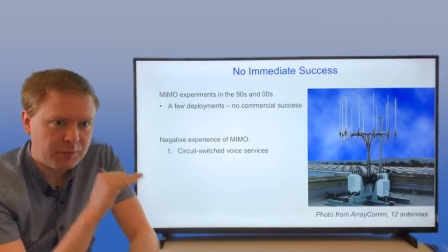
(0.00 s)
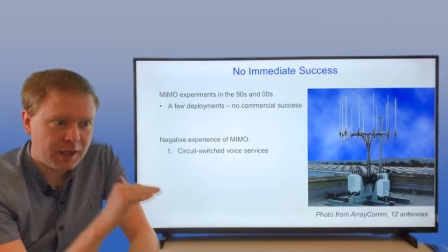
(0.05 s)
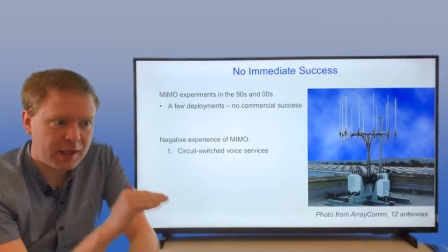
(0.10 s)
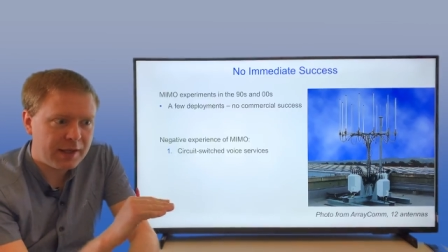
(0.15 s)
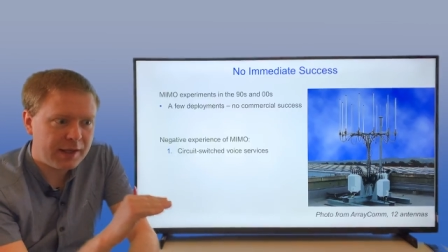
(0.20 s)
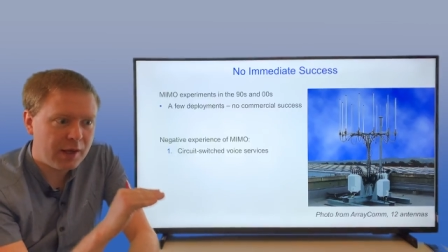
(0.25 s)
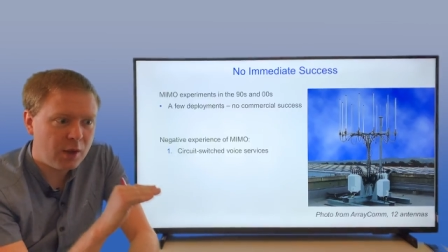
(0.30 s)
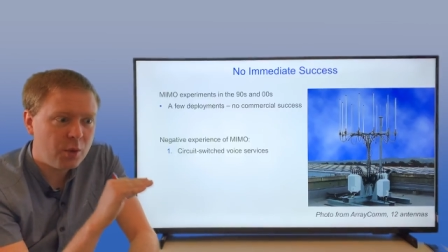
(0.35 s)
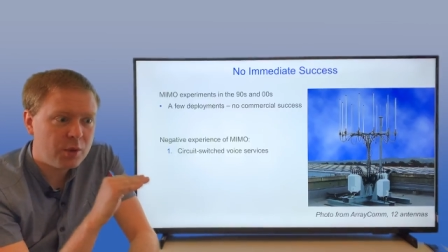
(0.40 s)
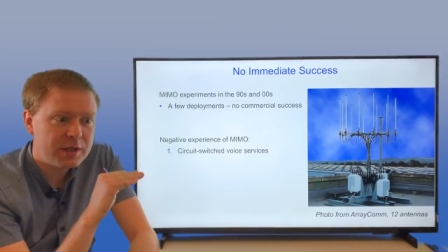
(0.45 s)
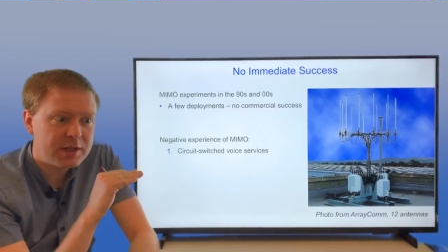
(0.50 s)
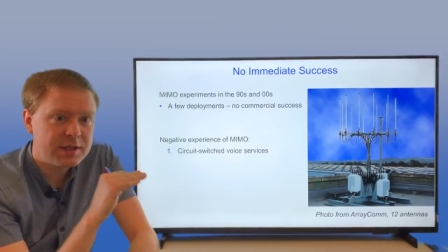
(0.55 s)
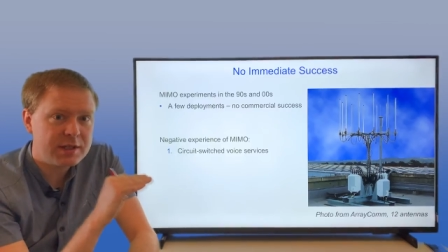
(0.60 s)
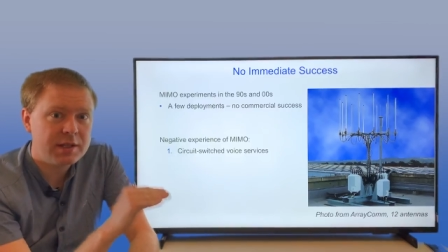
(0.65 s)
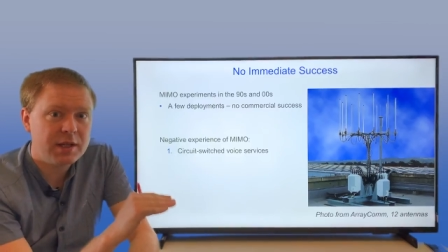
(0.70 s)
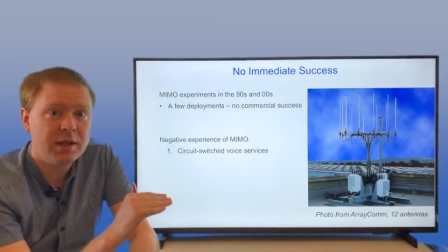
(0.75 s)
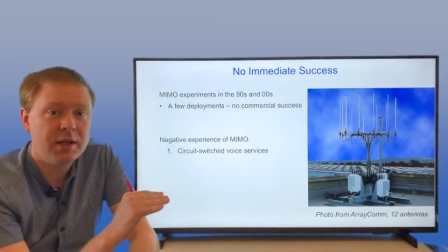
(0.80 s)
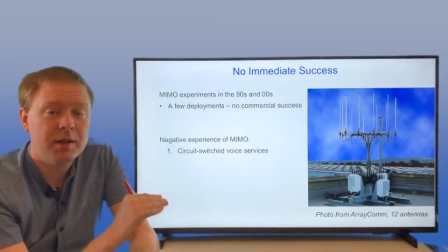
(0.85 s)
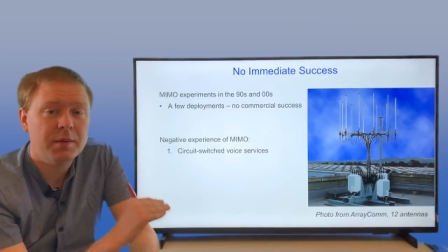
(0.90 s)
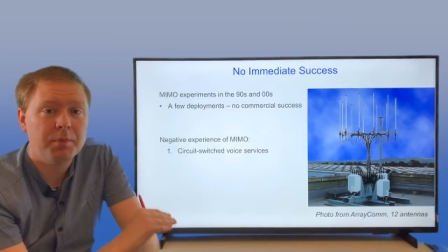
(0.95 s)
the
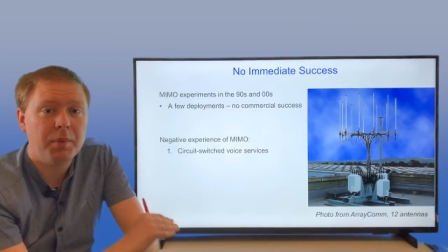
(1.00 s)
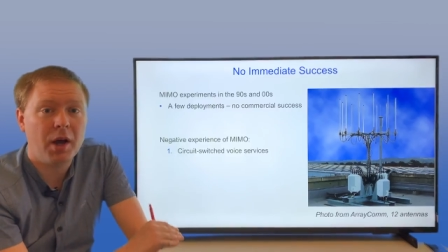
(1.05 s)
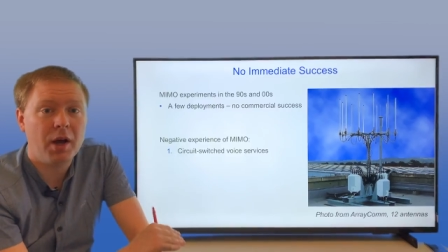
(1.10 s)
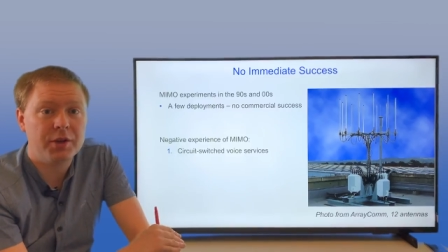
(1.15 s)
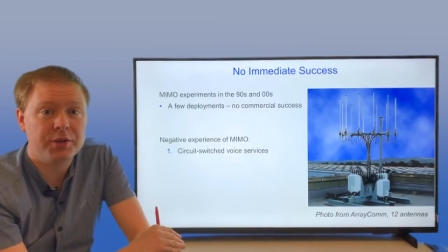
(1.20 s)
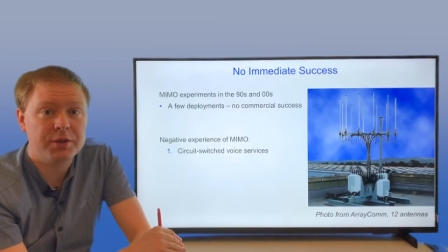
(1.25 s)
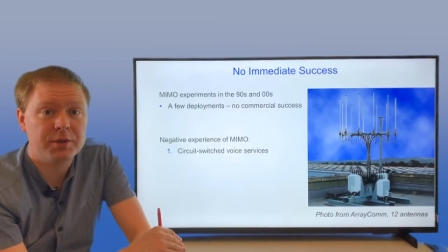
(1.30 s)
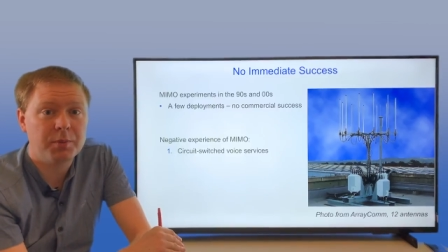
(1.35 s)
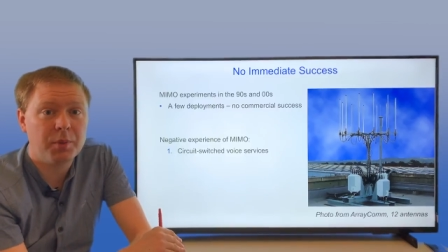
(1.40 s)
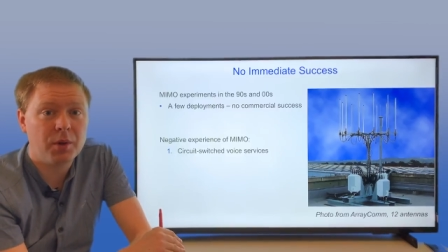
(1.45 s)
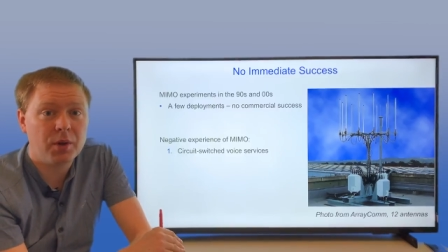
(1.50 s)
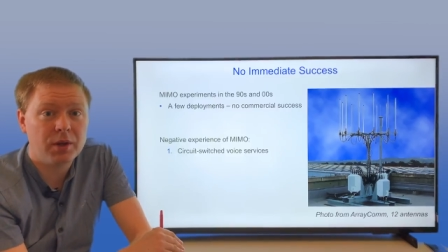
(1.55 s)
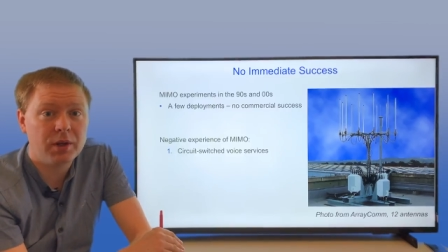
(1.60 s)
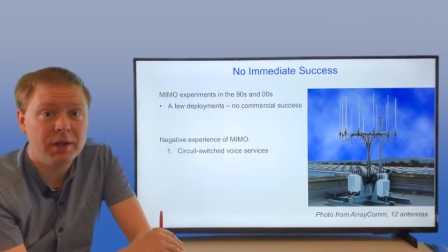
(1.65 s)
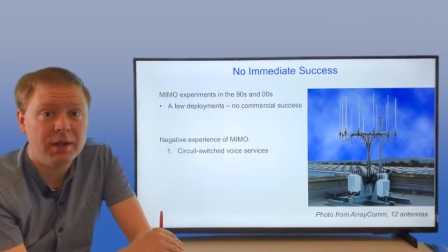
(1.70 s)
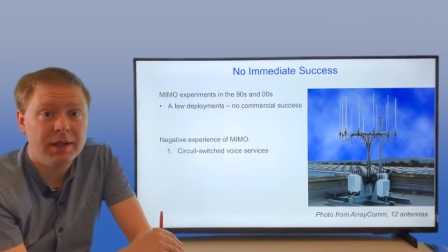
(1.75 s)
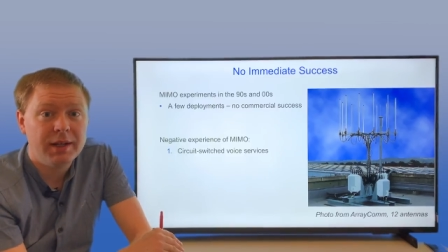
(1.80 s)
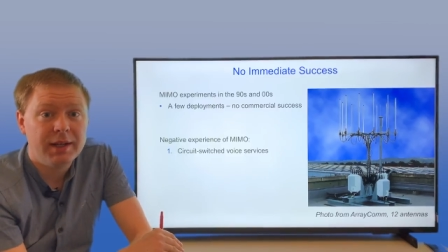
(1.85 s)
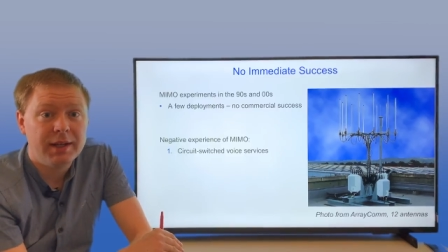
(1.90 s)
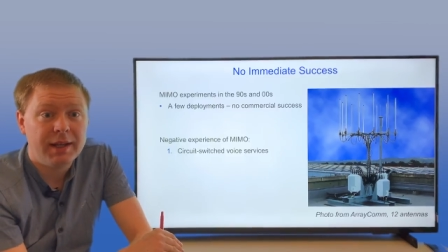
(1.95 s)
lowest
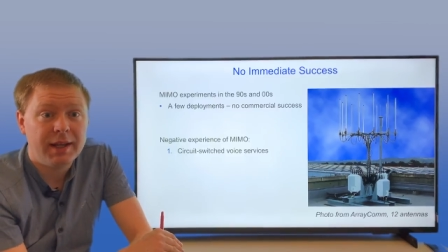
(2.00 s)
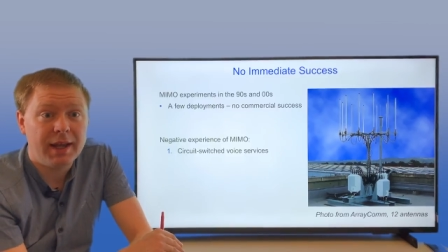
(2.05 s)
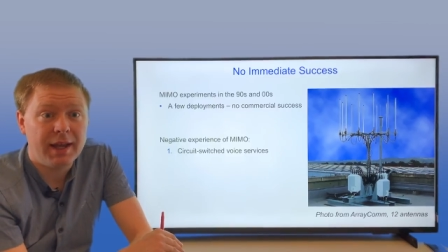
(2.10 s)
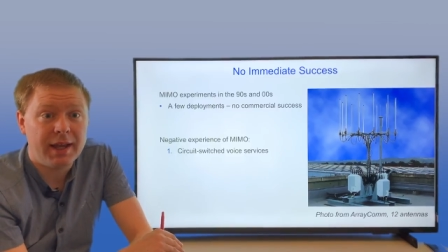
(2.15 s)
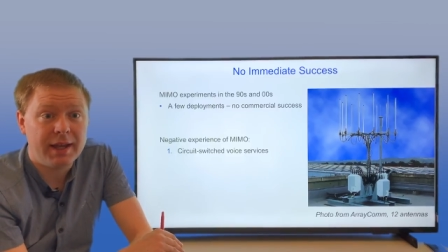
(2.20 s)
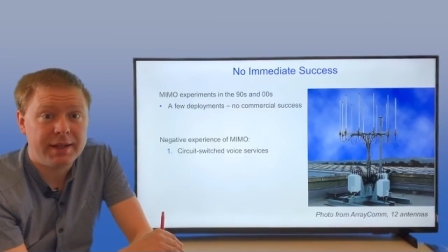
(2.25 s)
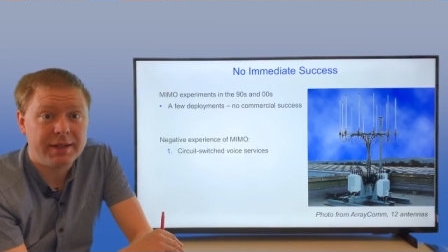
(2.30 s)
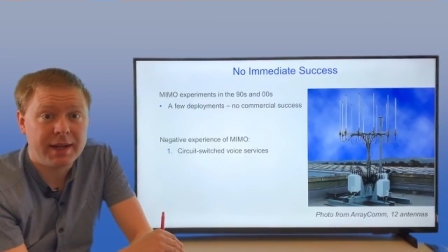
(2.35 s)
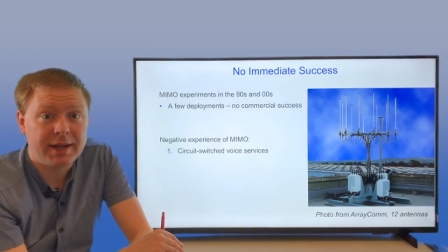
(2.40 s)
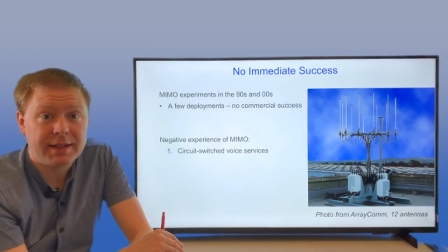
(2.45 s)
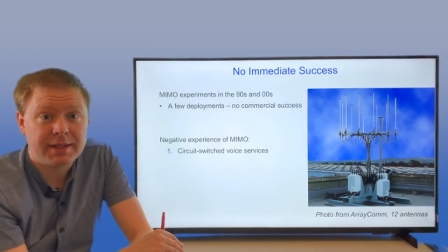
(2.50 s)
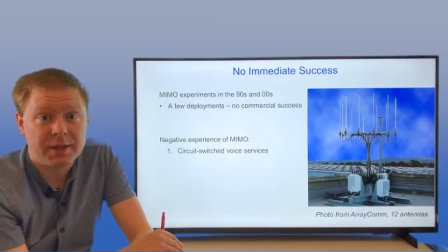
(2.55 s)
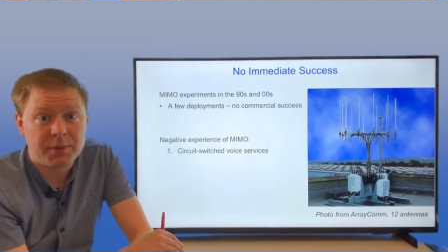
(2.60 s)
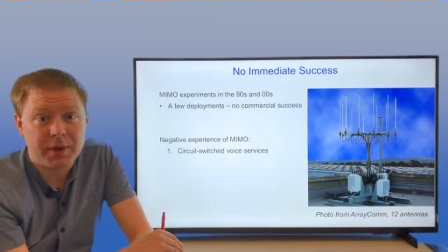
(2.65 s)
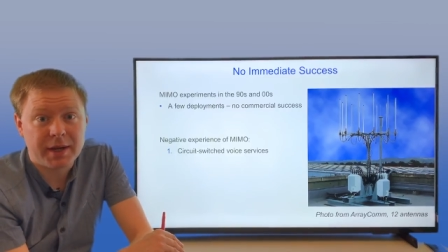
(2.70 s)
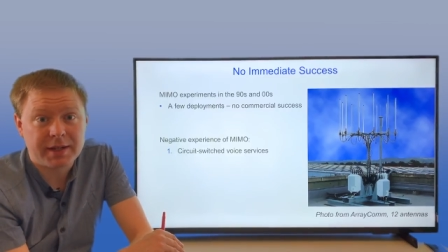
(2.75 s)
possible data